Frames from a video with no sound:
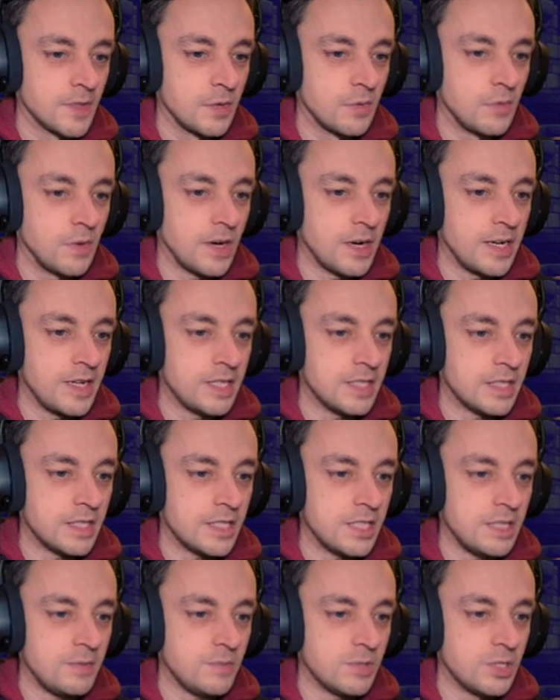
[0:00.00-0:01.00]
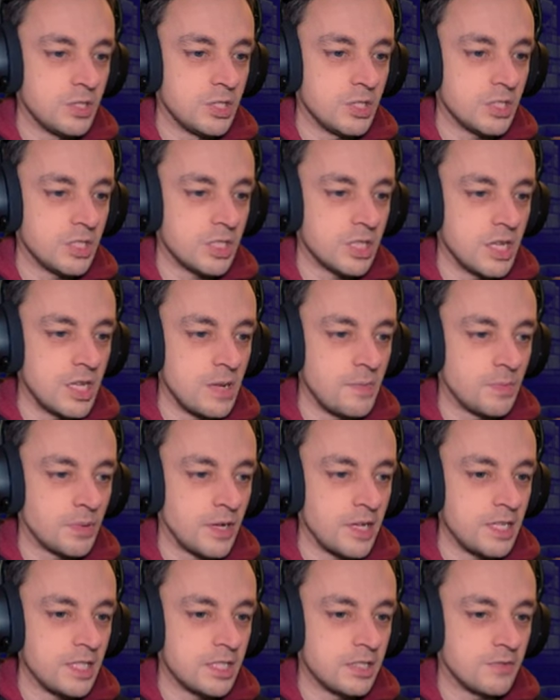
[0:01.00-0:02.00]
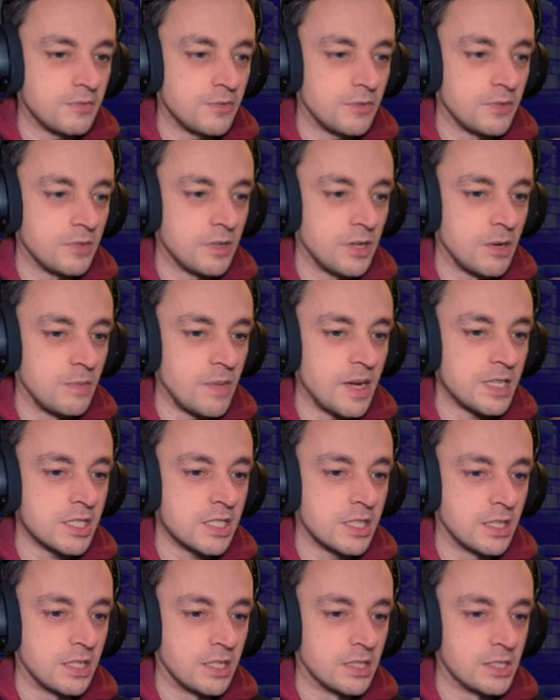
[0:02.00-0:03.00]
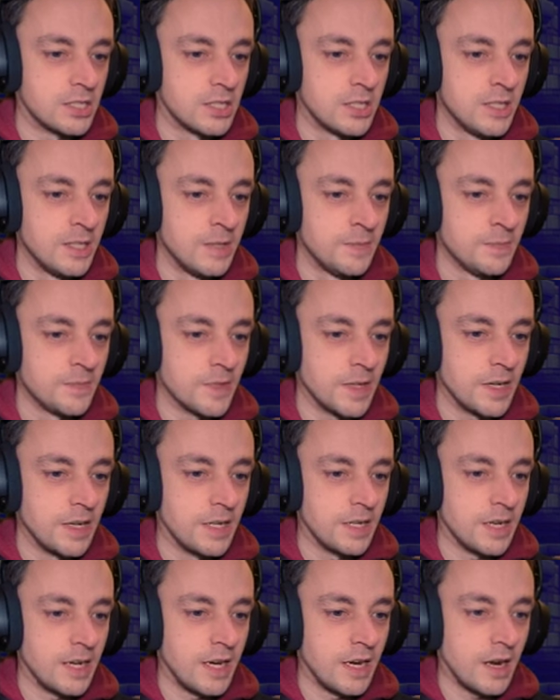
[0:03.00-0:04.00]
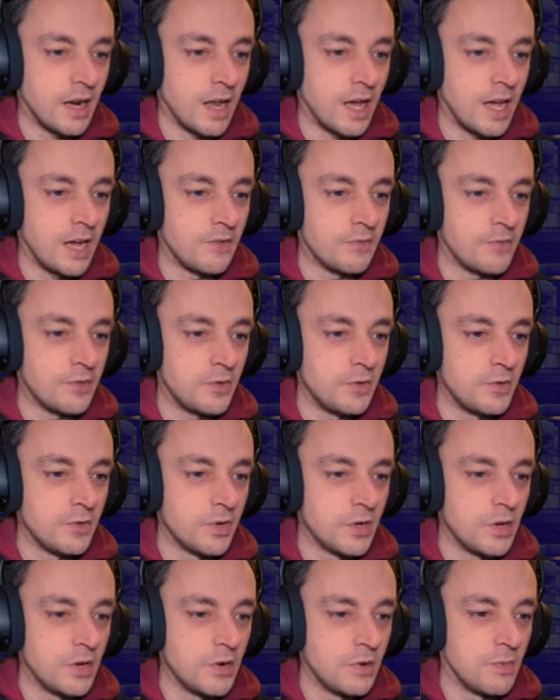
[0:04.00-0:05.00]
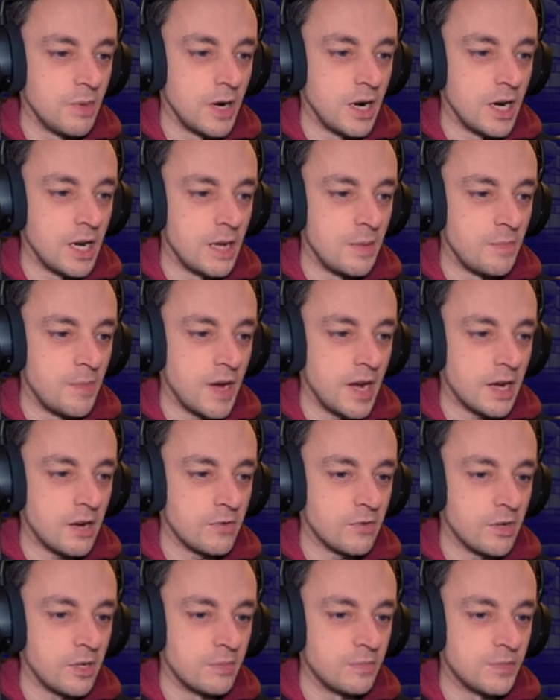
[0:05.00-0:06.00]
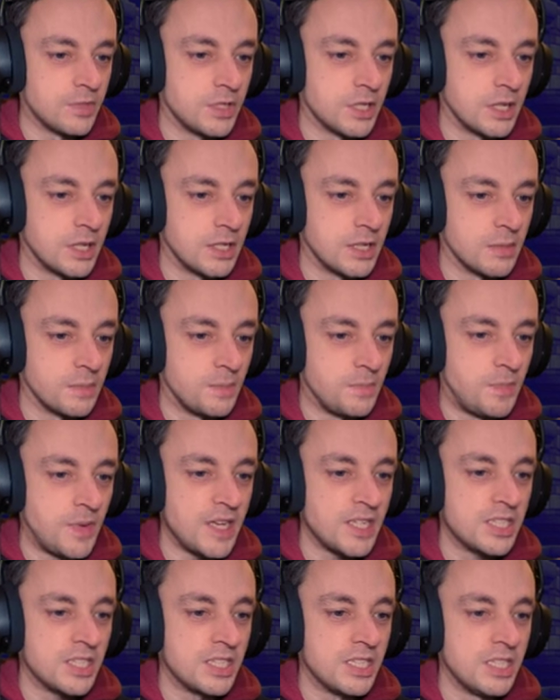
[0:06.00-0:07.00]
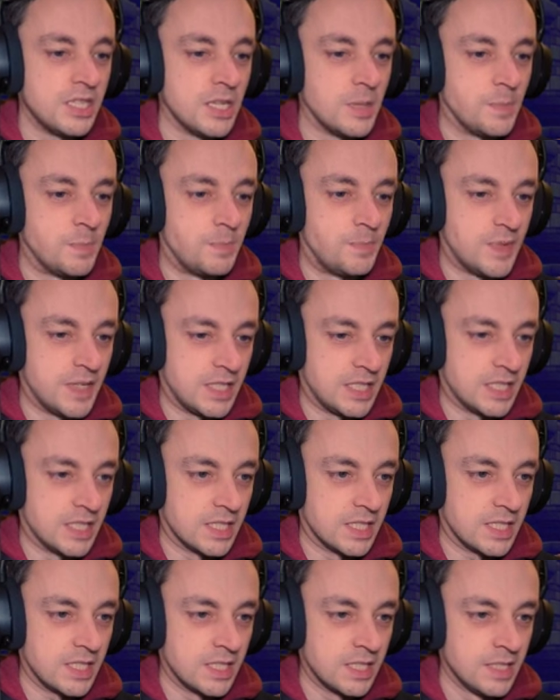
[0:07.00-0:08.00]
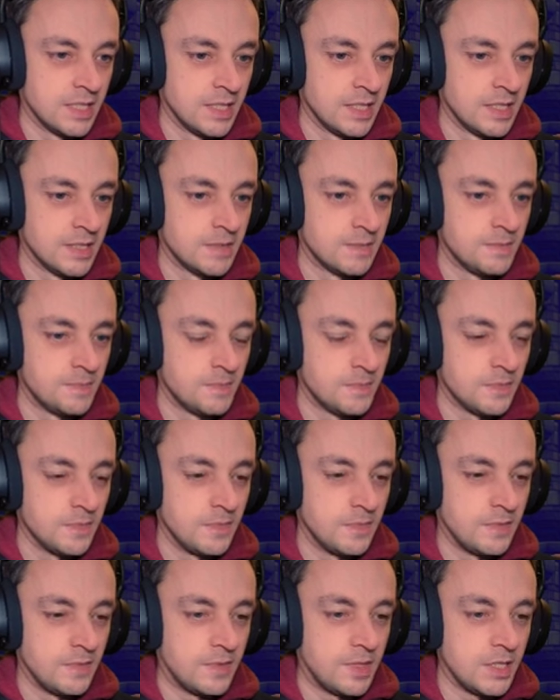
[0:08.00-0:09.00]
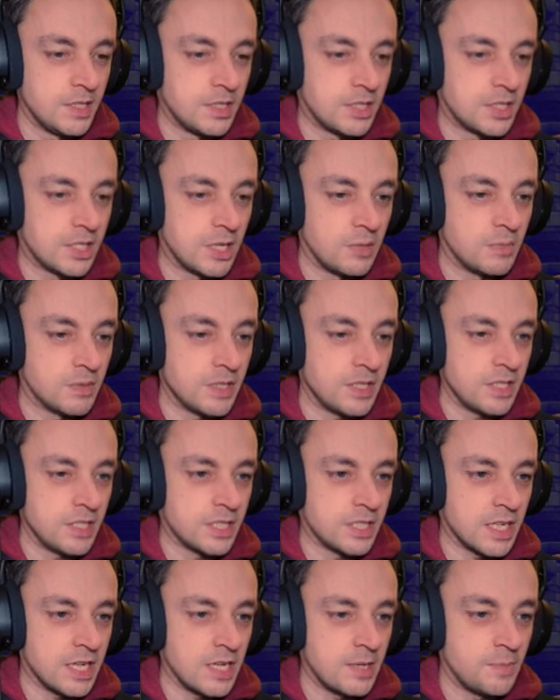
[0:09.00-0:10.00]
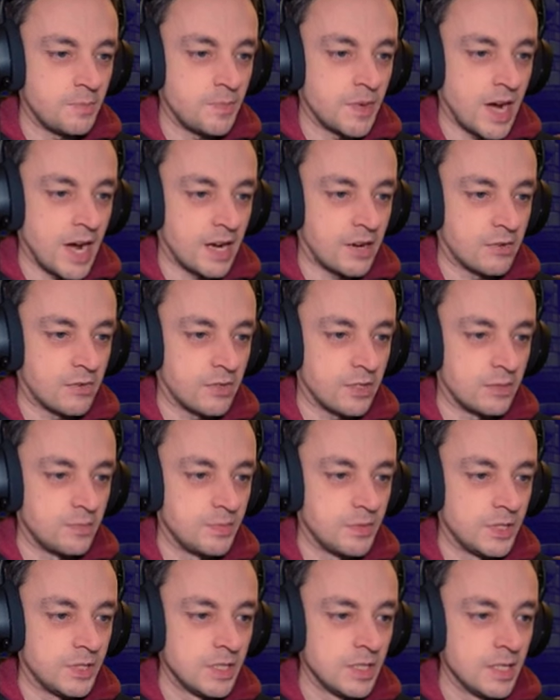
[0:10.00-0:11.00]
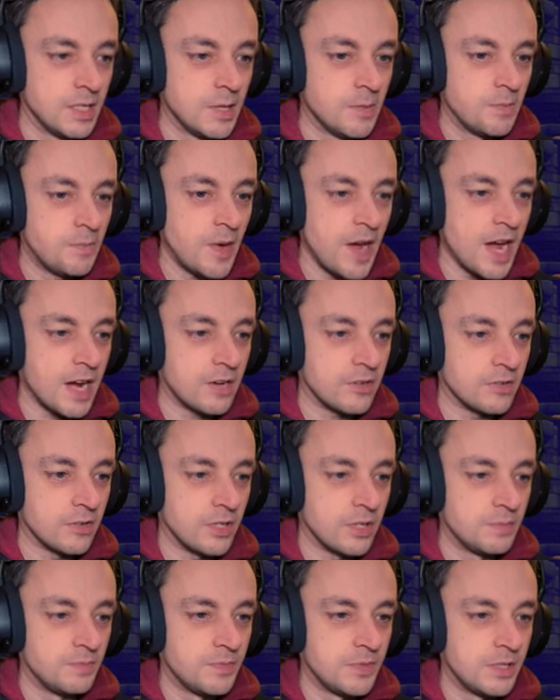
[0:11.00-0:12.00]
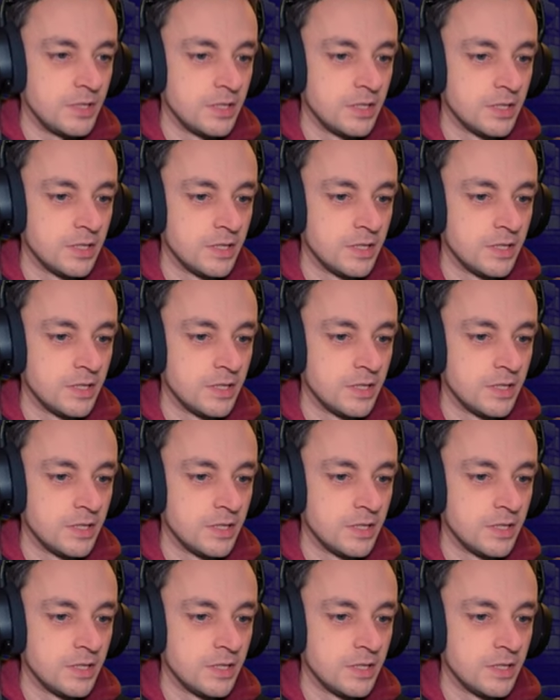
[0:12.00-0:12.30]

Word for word: Why, it seems just the place for a massage. And I'll have you know my back rubs are the best in the business. Did somebody say back rubs? Back rubs?